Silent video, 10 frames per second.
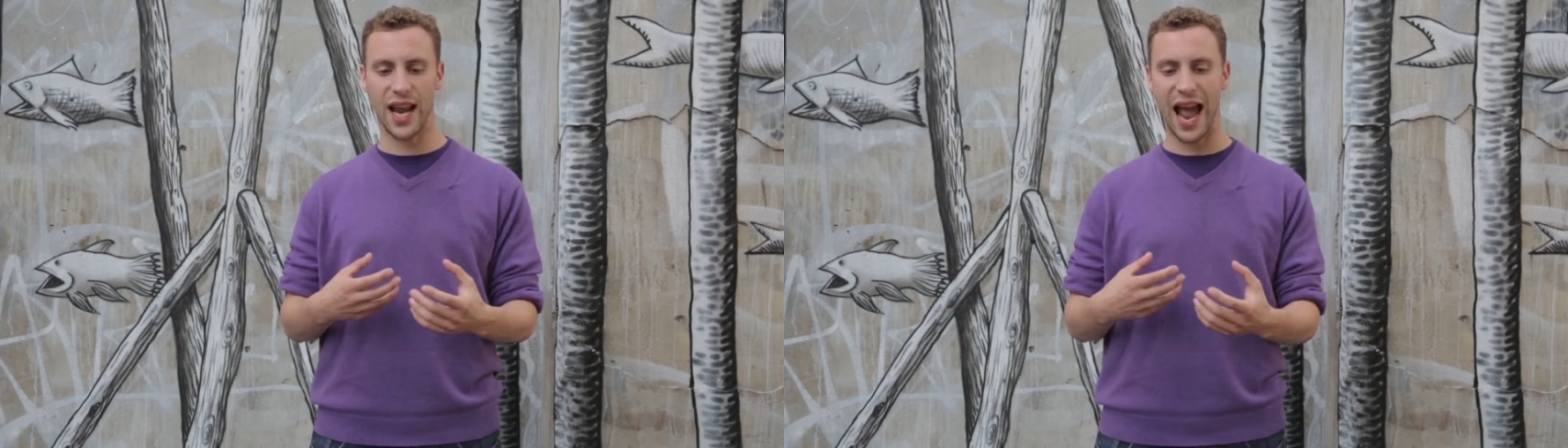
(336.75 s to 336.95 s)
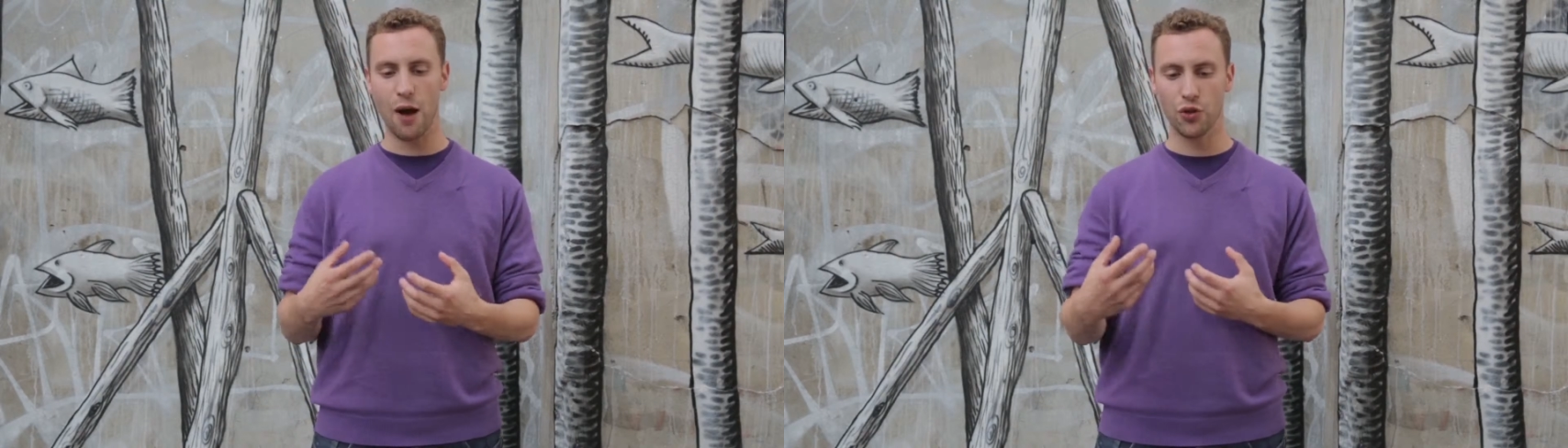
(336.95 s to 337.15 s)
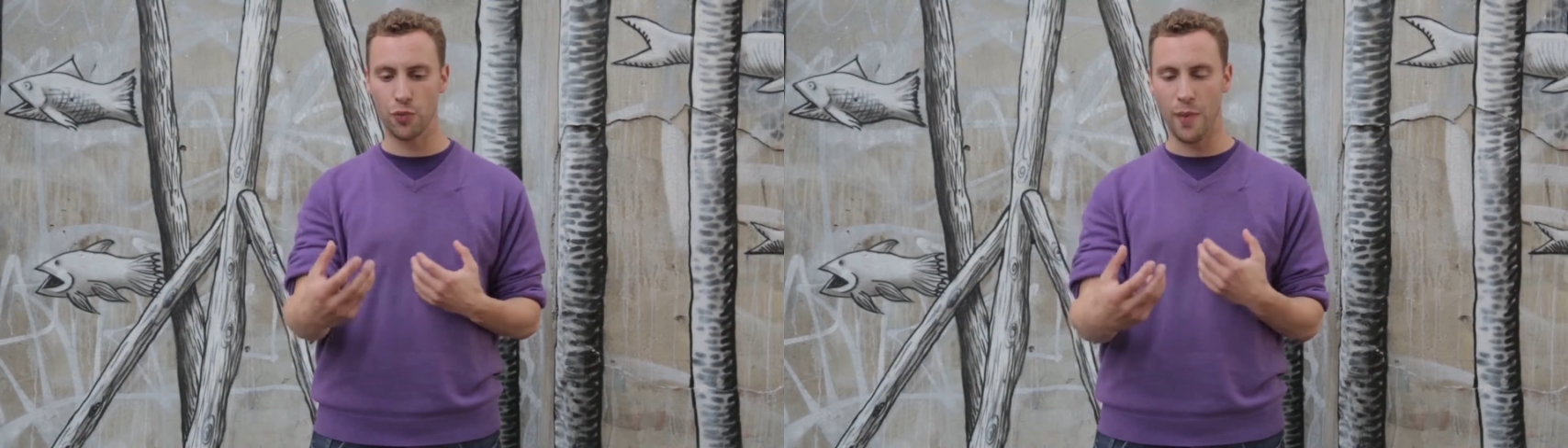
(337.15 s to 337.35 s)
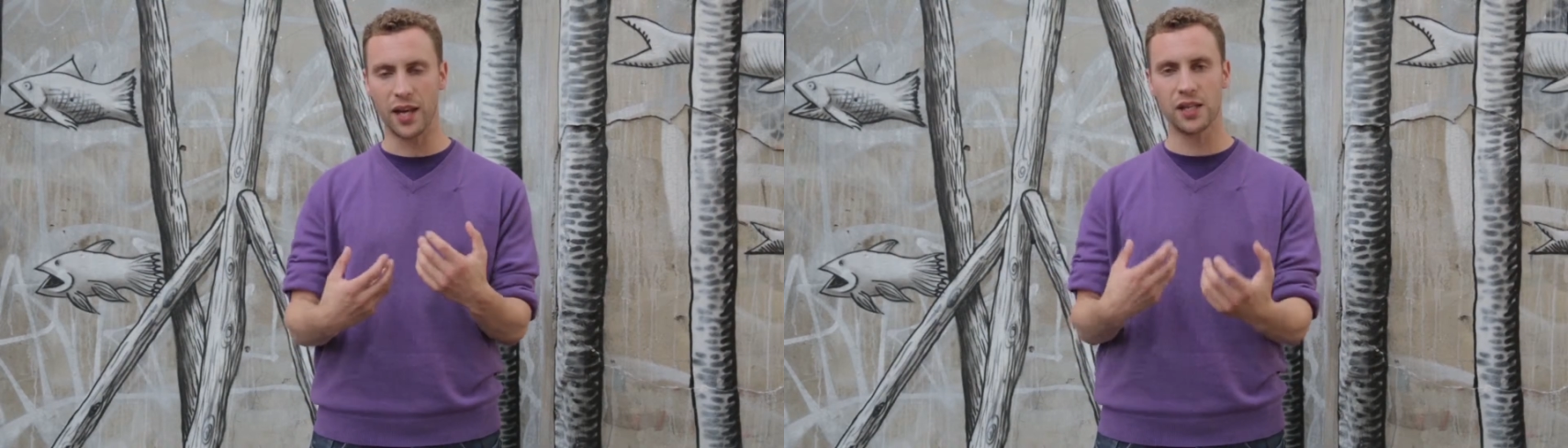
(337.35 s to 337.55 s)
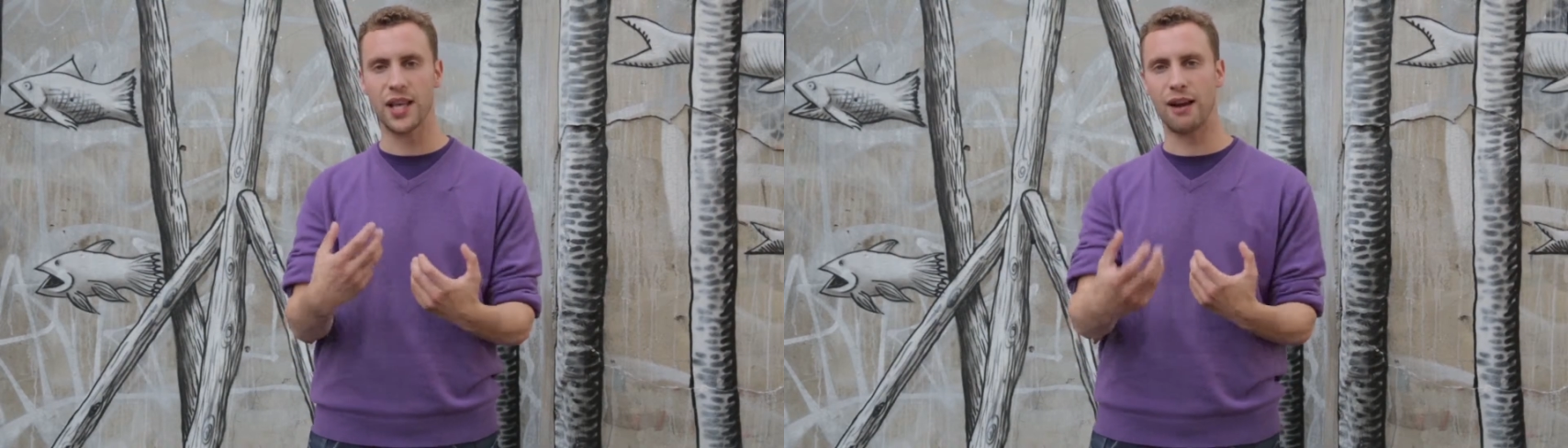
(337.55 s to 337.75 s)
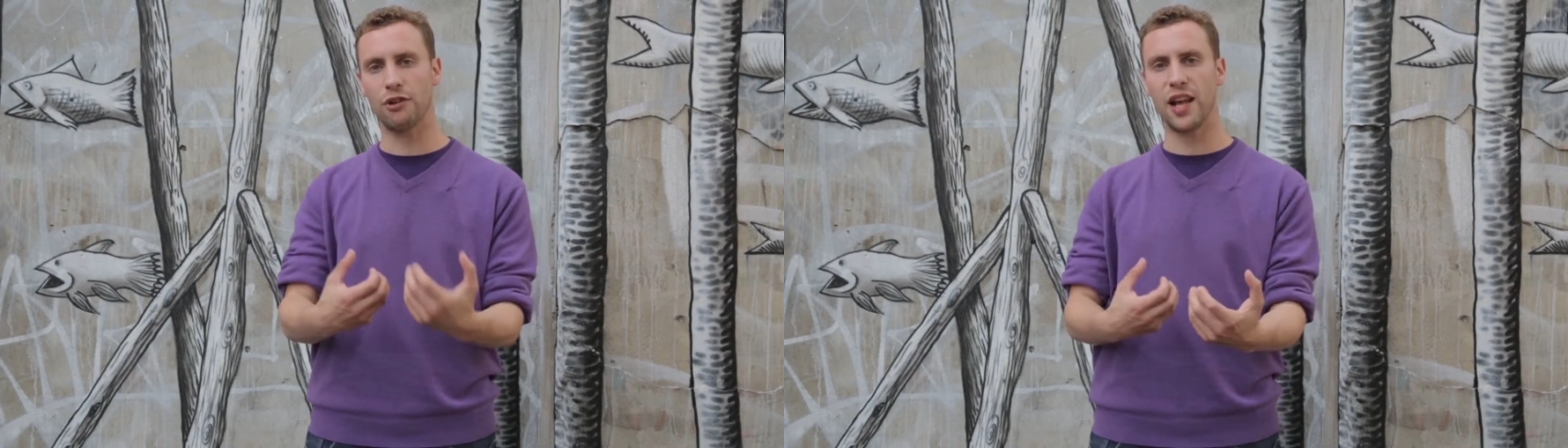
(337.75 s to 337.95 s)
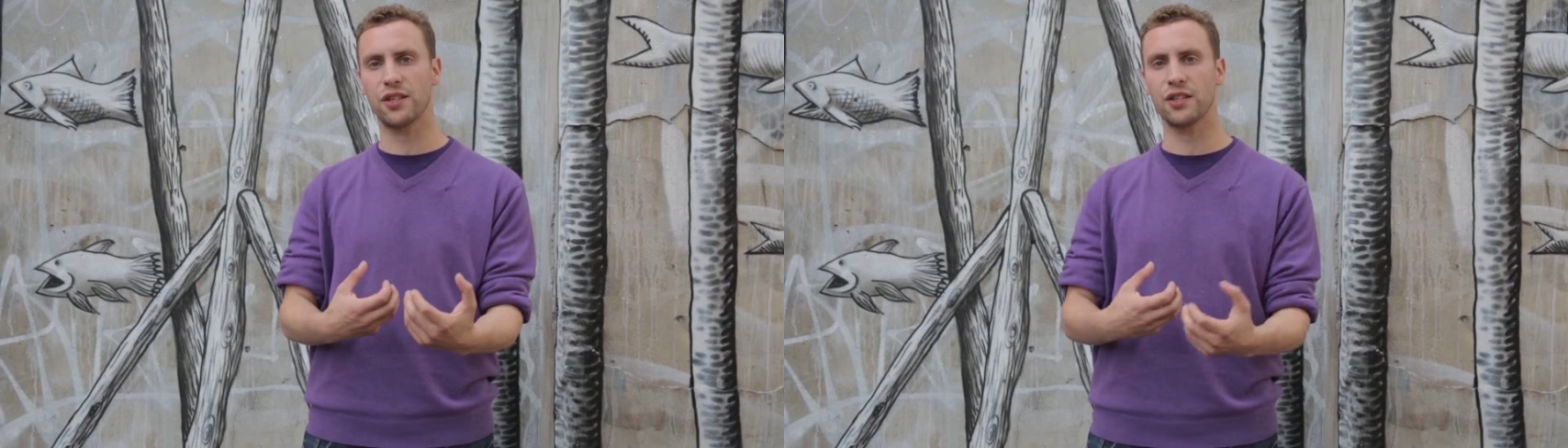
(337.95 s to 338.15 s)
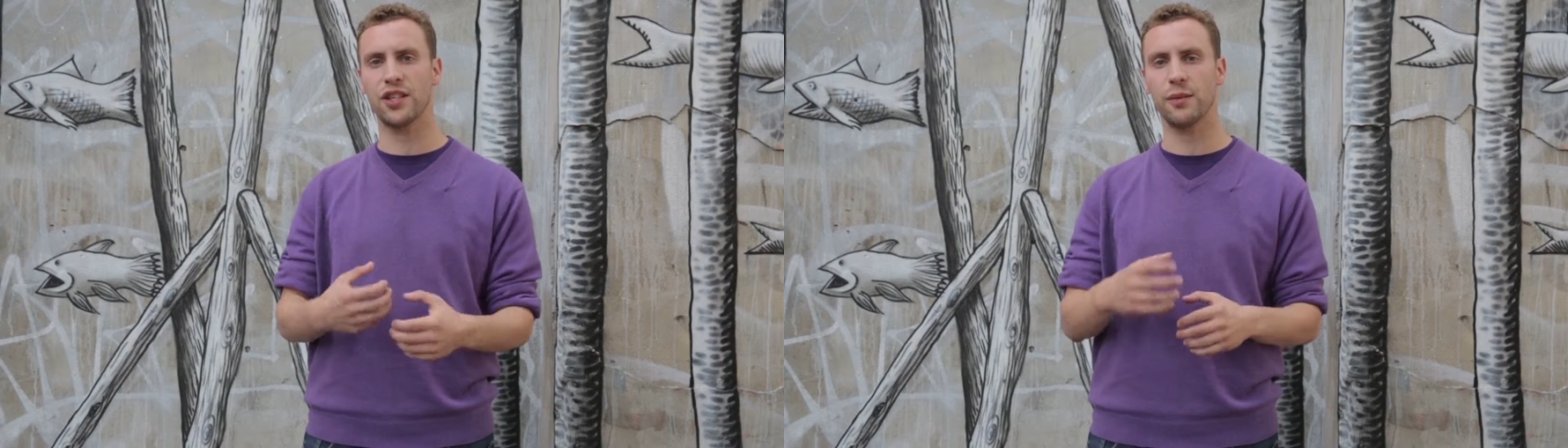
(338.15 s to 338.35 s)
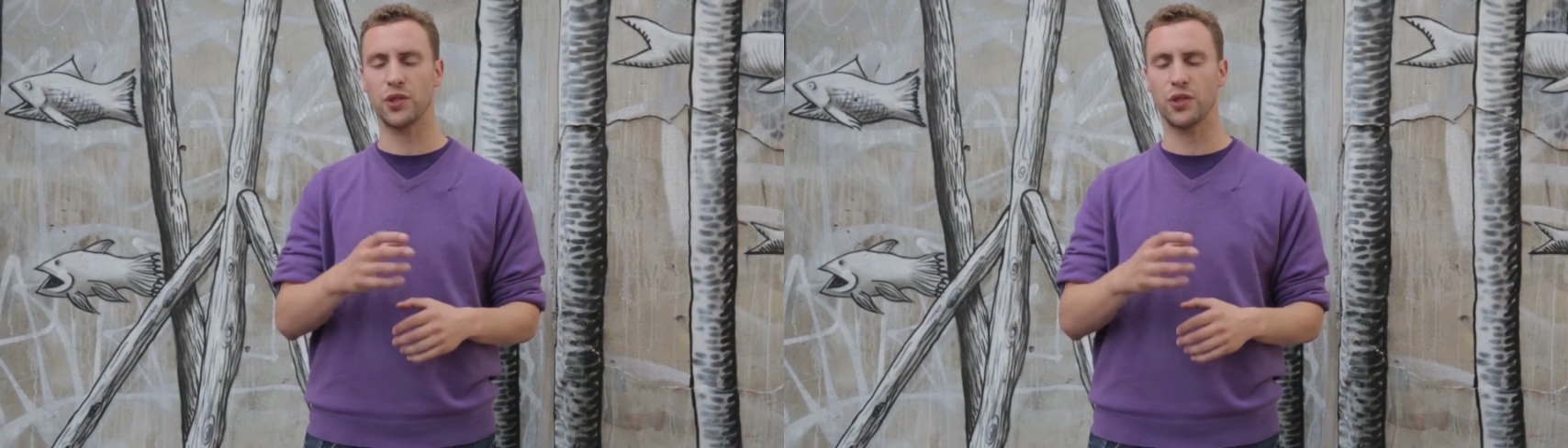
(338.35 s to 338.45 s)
how you manage that relationship